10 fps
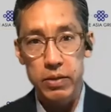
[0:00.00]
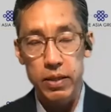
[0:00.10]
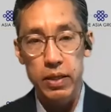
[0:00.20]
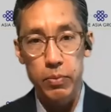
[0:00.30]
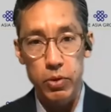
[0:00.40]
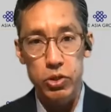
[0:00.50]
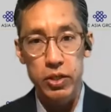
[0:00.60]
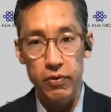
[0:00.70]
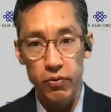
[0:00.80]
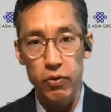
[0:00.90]
the
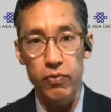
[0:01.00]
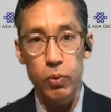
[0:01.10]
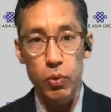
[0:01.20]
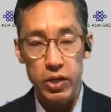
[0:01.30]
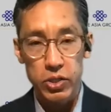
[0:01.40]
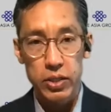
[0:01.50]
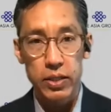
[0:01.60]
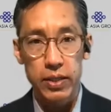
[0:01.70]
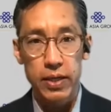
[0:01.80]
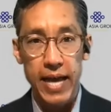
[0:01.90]
emerging view from
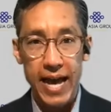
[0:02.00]
Washington,